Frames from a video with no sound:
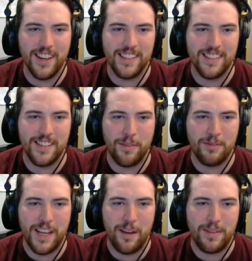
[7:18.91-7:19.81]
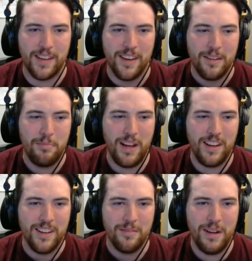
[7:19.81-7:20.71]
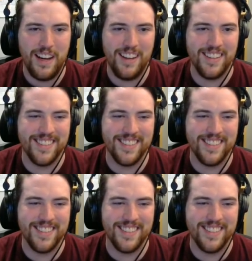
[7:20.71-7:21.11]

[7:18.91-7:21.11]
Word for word: realize that something was happening. Bah, bah!